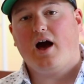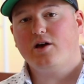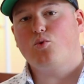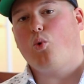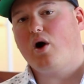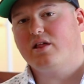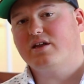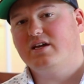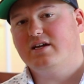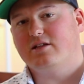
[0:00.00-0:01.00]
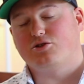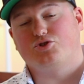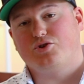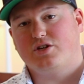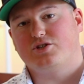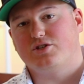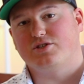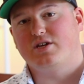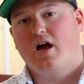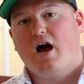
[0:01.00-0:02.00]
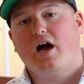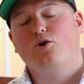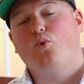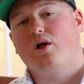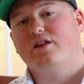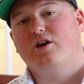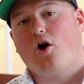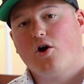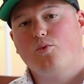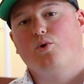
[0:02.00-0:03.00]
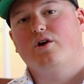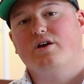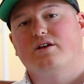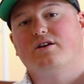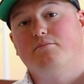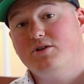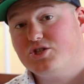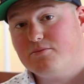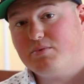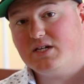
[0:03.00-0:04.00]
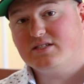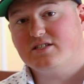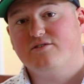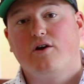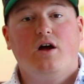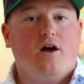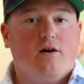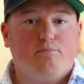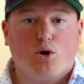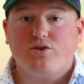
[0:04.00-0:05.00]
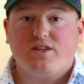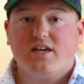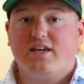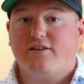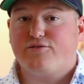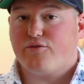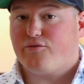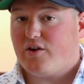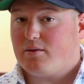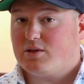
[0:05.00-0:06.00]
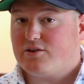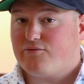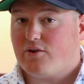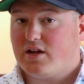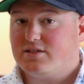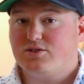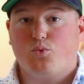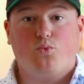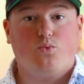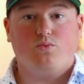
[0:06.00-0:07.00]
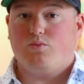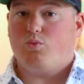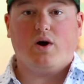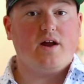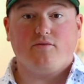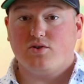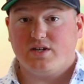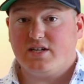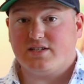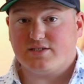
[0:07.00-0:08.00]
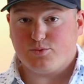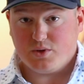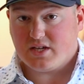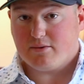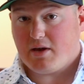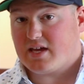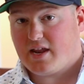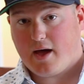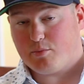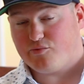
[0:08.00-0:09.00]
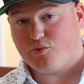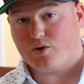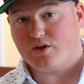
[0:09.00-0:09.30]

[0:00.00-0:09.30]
high-quality illustrations, high-quality artwork and commission pieces, birthday gifts for family and friends, whatever it is, we can make it happen for